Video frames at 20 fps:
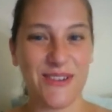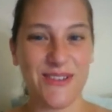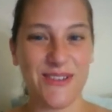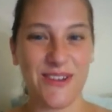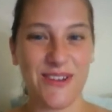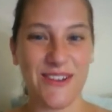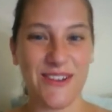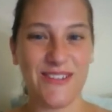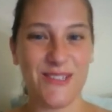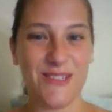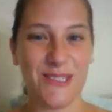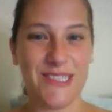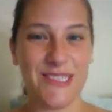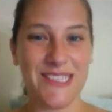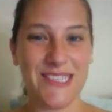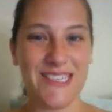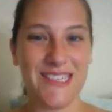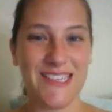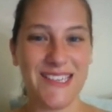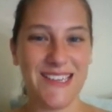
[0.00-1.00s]
So I was just
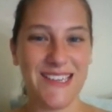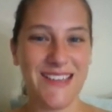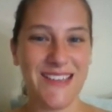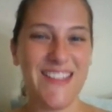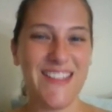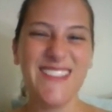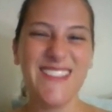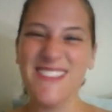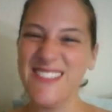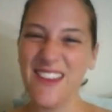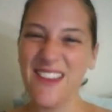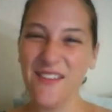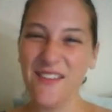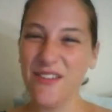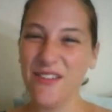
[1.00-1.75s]
like, yeah, that's not